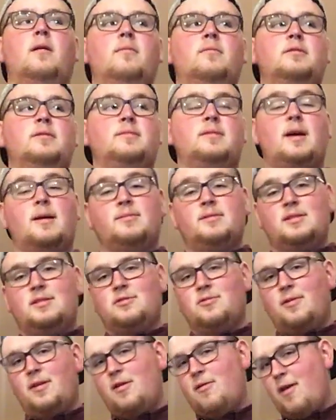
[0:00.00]
Sometimes
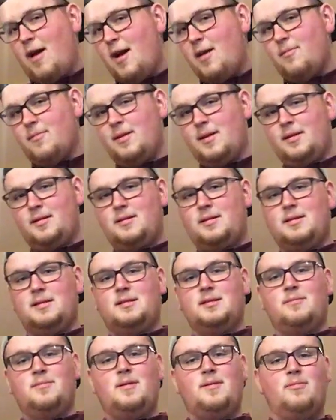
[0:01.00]
it's a requirement because
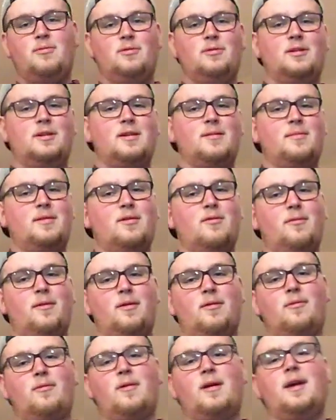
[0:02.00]
some people look at me a
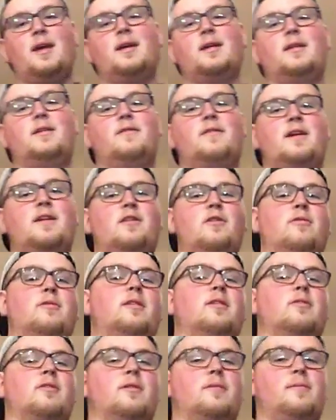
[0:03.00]
weird way, and if I know that
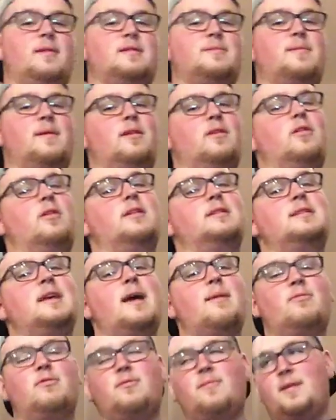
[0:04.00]
they're going to be spending a lot of
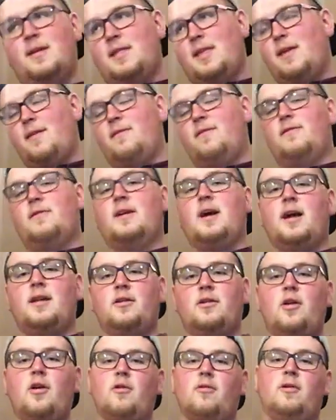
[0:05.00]
time with me, they've got
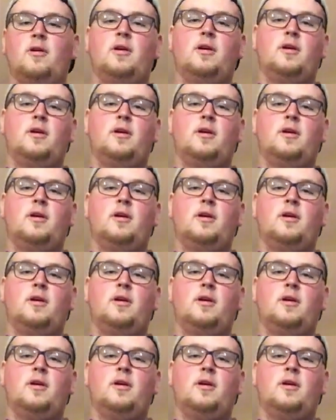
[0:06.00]
to know.